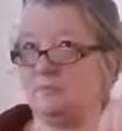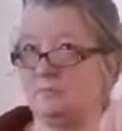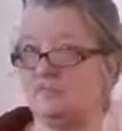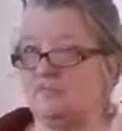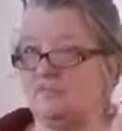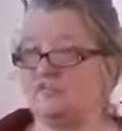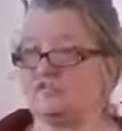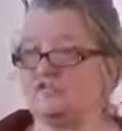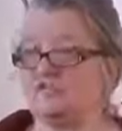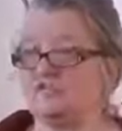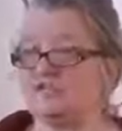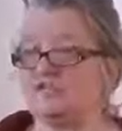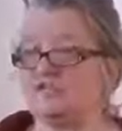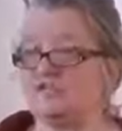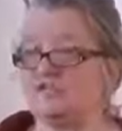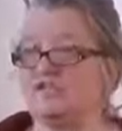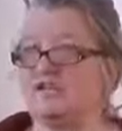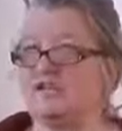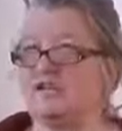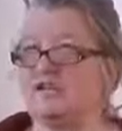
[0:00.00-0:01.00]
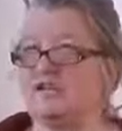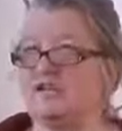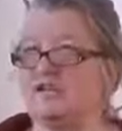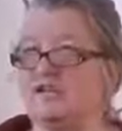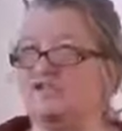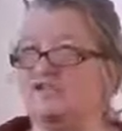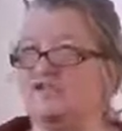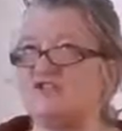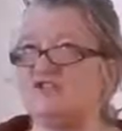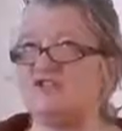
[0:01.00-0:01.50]
position, and
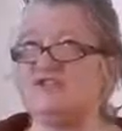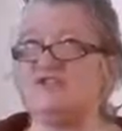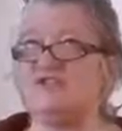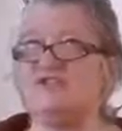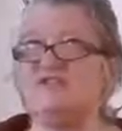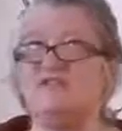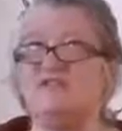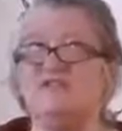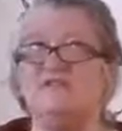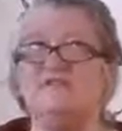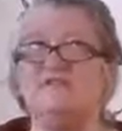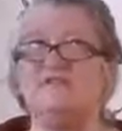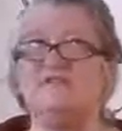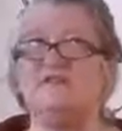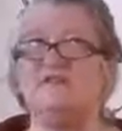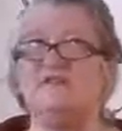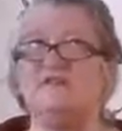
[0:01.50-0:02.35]
she